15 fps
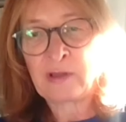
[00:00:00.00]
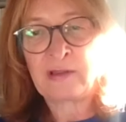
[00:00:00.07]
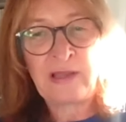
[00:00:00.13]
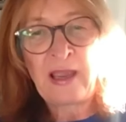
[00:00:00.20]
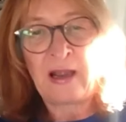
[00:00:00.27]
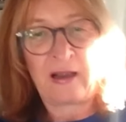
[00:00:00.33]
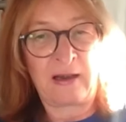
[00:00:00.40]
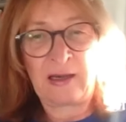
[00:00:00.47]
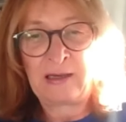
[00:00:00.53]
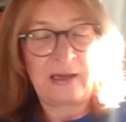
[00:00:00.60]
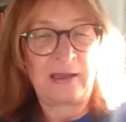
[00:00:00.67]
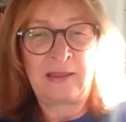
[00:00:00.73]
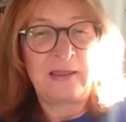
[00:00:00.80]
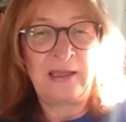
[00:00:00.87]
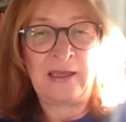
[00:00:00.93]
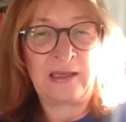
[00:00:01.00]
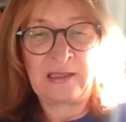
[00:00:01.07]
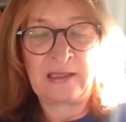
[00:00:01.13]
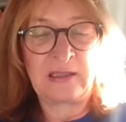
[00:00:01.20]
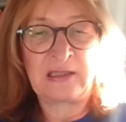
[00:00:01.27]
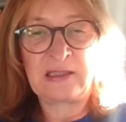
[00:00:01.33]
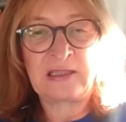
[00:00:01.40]
not there. And I
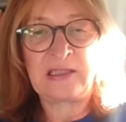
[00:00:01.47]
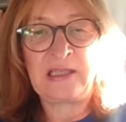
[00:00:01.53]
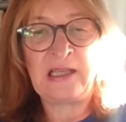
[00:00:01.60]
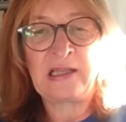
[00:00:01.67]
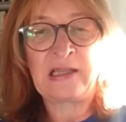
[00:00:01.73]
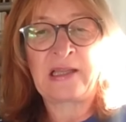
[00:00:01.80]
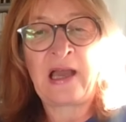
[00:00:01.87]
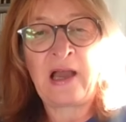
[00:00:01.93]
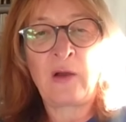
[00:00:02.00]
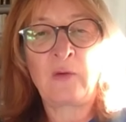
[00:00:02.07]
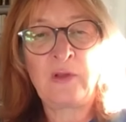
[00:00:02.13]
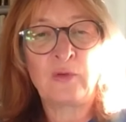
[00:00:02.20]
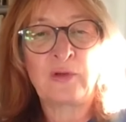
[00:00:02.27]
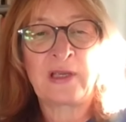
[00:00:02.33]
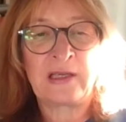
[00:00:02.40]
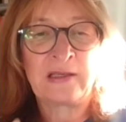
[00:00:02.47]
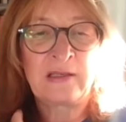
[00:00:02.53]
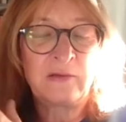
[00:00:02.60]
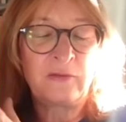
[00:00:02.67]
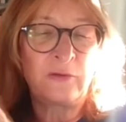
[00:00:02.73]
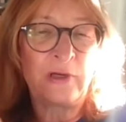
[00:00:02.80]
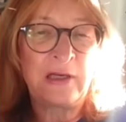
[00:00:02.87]
think that still now you
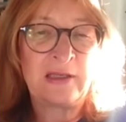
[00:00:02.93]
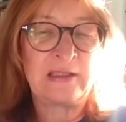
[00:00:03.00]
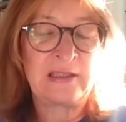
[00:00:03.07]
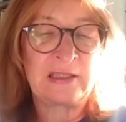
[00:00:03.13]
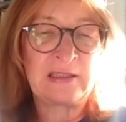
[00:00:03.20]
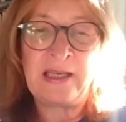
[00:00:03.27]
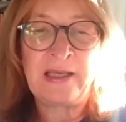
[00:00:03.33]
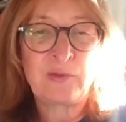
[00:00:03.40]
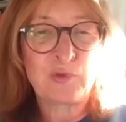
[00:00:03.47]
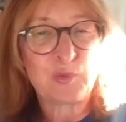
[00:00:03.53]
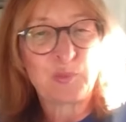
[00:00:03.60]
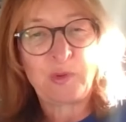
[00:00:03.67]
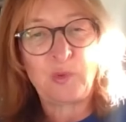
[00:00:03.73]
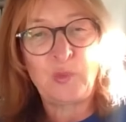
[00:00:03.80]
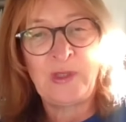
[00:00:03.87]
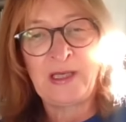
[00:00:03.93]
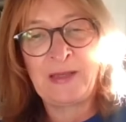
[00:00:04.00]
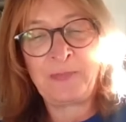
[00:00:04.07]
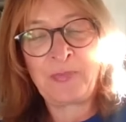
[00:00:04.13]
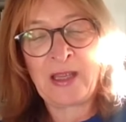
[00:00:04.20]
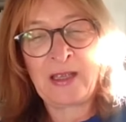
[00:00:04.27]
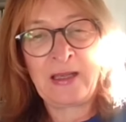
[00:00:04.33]
can really distinguish
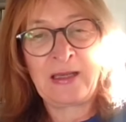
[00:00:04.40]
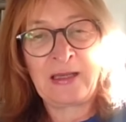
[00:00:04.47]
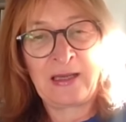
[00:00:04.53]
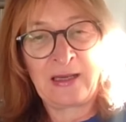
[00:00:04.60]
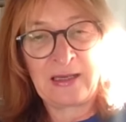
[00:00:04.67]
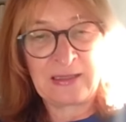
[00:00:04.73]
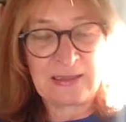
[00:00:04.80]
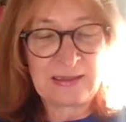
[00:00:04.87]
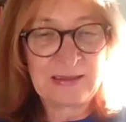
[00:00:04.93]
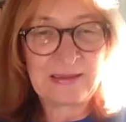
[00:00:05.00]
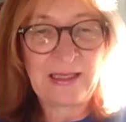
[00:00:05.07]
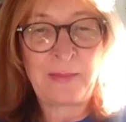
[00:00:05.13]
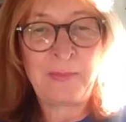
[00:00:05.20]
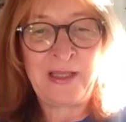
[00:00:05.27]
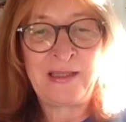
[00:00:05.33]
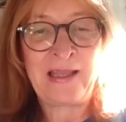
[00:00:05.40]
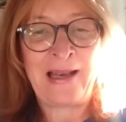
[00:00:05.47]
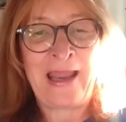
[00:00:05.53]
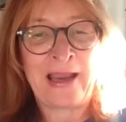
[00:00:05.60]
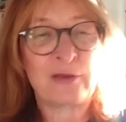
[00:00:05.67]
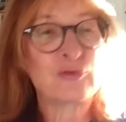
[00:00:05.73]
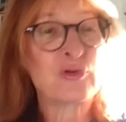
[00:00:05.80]
between some
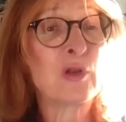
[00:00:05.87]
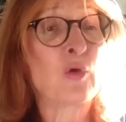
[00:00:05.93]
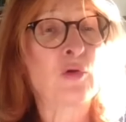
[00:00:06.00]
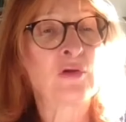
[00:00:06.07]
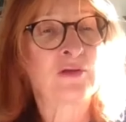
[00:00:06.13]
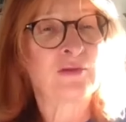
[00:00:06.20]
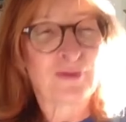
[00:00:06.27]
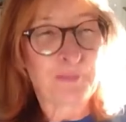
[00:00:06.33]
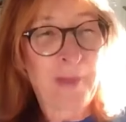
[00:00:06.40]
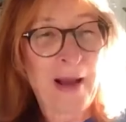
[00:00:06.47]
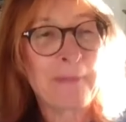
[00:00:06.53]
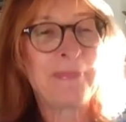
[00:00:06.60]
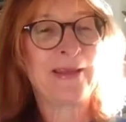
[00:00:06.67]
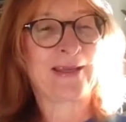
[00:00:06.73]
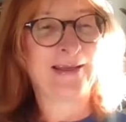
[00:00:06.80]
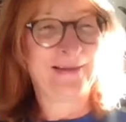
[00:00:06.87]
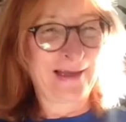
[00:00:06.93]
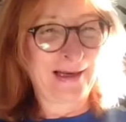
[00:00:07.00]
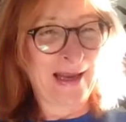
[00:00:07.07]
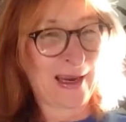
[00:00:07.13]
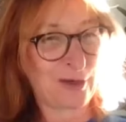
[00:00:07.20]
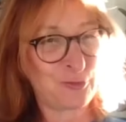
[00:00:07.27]
intellectual, public
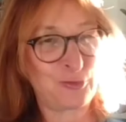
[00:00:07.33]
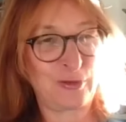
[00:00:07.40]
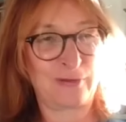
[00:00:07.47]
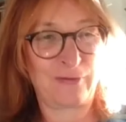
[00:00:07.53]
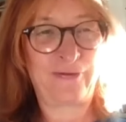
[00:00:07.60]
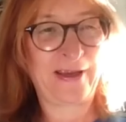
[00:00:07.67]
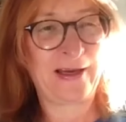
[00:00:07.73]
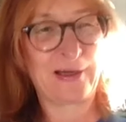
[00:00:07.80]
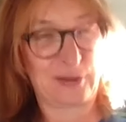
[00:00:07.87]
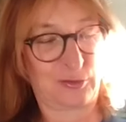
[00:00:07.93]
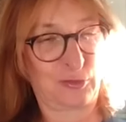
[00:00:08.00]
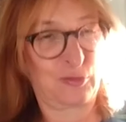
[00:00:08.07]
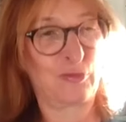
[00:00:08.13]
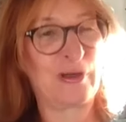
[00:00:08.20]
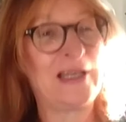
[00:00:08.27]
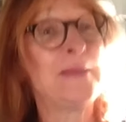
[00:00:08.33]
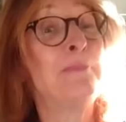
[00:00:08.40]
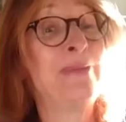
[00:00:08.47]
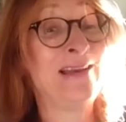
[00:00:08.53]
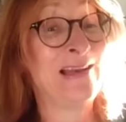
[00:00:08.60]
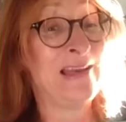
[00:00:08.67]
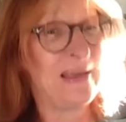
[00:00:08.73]
intellectual figures who
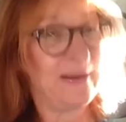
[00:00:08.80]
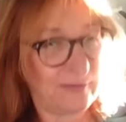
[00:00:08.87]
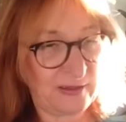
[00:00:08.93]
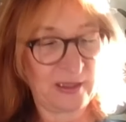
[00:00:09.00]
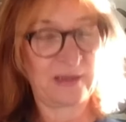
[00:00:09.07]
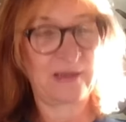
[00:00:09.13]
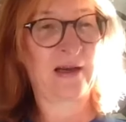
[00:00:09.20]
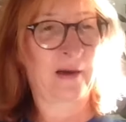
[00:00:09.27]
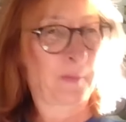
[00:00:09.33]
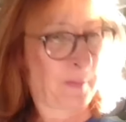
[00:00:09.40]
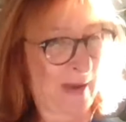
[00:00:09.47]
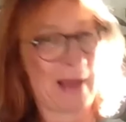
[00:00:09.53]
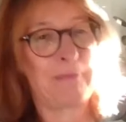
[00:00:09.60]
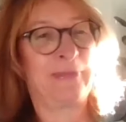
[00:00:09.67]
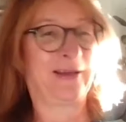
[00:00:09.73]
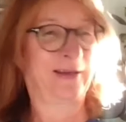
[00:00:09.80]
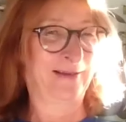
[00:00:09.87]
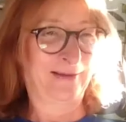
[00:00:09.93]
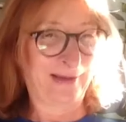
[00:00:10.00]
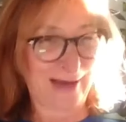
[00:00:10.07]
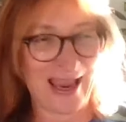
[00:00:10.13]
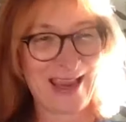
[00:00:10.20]
really believe that they are
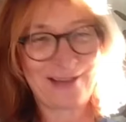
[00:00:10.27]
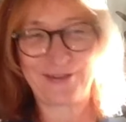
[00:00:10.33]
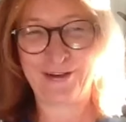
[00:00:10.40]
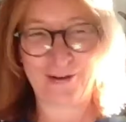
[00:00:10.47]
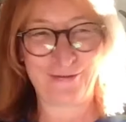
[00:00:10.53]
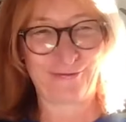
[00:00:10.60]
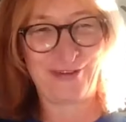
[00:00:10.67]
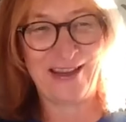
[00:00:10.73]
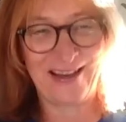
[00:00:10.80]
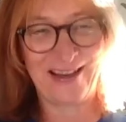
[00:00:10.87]
public intellectual